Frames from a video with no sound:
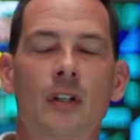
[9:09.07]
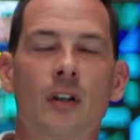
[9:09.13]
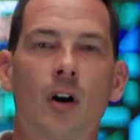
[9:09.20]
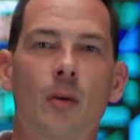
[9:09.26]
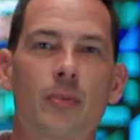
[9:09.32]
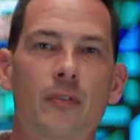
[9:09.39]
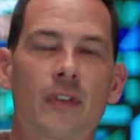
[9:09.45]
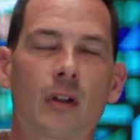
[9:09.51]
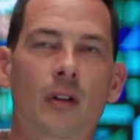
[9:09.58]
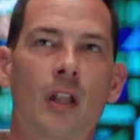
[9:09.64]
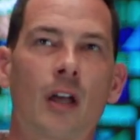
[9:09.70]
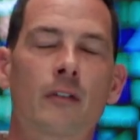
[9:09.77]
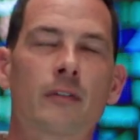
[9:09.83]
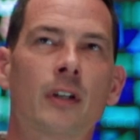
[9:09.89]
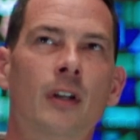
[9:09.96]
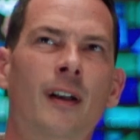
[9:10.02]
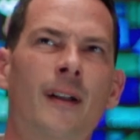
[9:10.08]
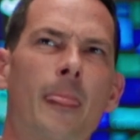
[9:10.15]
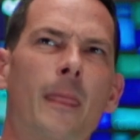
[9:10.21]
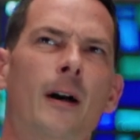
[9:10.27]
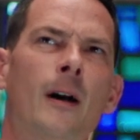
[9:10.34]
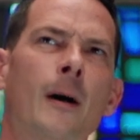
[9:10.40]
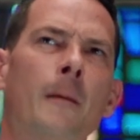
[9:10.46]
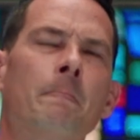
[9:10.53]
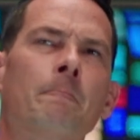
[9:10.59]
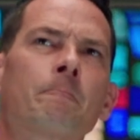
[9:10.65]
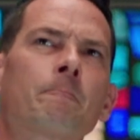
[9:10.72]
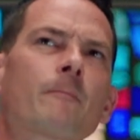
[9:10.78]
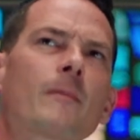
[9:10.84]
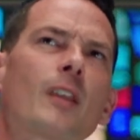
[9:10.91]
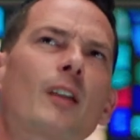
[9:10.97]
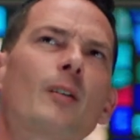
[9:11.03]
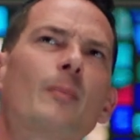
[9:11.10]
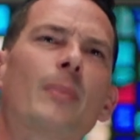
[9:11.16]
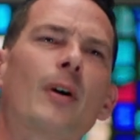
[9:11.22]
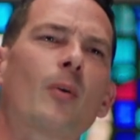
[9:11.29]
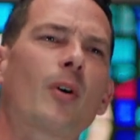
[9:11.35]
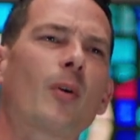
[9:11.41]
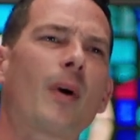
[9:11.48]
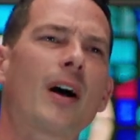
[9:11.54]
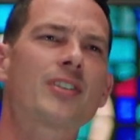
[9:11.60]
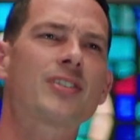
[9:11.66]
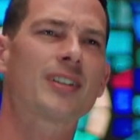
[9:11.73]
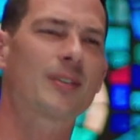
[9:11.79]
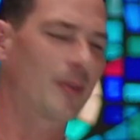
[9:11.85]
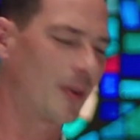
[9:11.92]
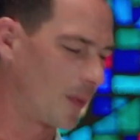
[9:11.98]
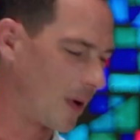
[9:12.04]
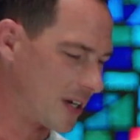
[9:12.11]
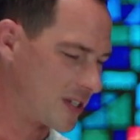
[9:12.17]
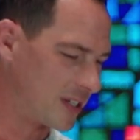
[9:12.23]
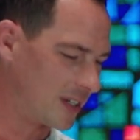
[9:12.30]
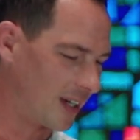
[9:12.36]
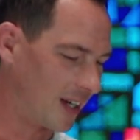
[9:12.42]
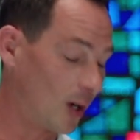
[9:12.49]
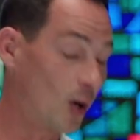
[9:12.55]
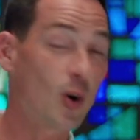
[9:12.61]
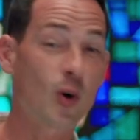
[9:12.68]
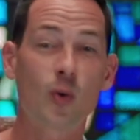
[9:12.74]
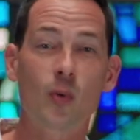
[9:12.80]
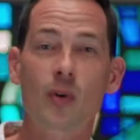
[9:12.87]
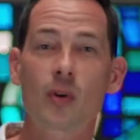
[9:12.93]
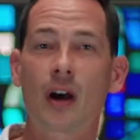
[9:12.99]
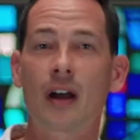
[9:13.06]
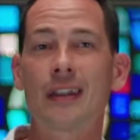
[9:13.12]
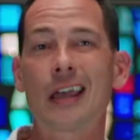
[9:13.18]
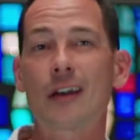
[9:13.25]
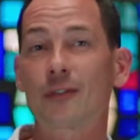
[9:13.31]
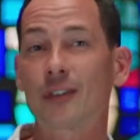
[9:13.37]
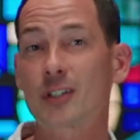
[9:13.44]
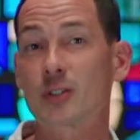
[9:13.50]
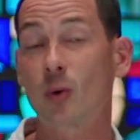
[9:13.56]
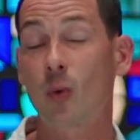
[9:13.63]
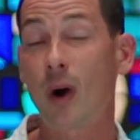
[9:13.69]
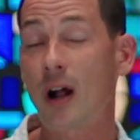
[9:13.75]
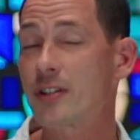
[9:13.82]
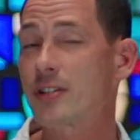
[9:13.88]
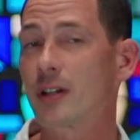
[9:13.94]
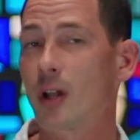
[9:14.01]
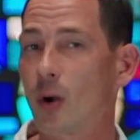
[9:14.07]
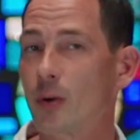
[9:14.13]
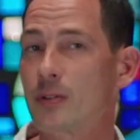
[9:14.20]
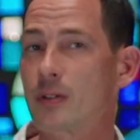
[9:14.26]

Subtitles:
Hope you found love. But we're watching. On Netflix, we're watching.